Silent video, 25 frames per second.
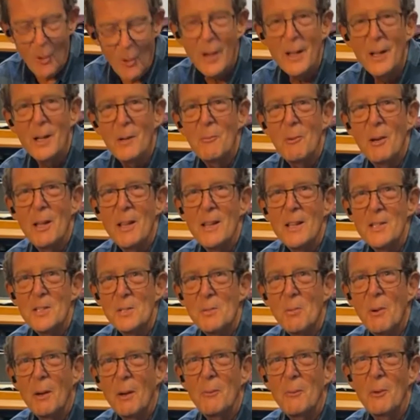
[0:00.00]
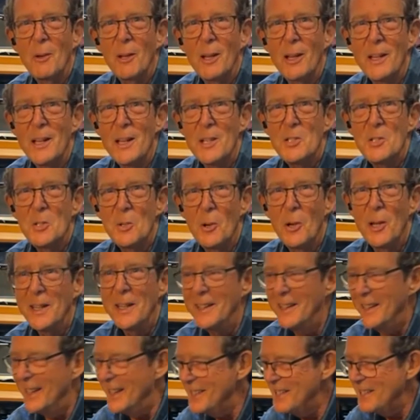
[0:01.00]
of the morning with us. I really
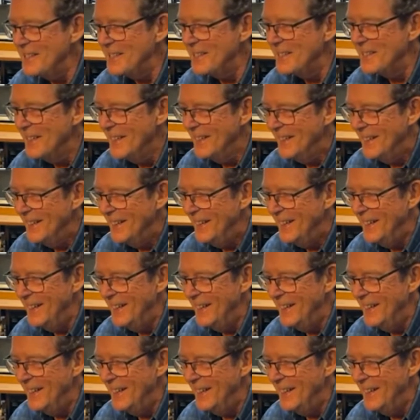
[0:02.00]
enjoyed this.